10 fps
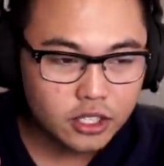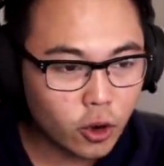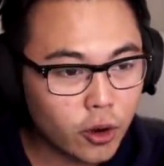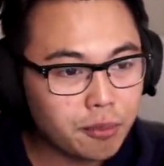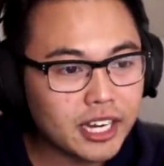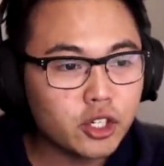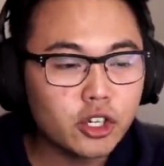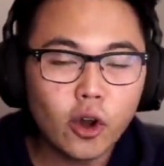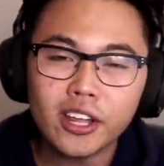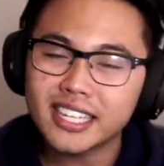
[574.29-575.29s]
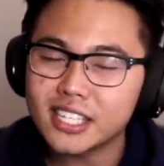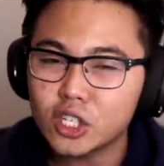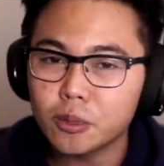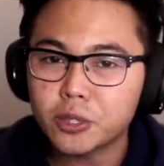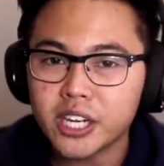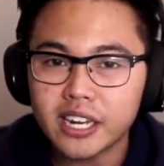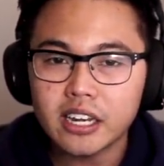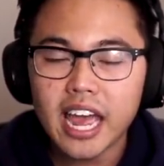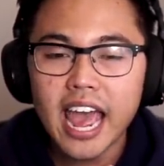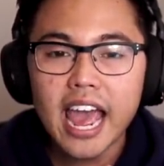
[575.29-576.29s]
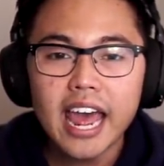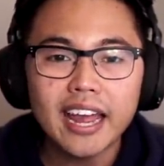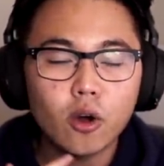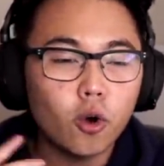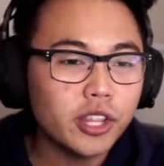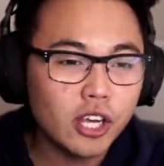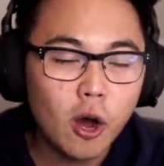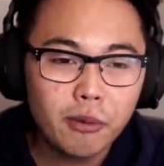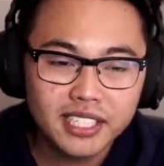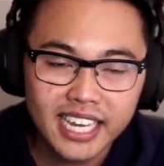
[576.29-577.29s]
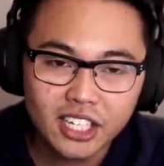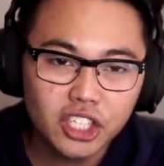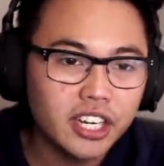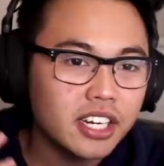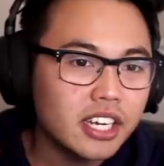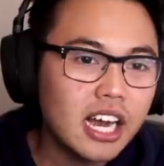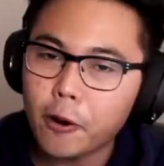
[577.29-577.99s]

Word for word: So make sure you go in the description and or the comment section.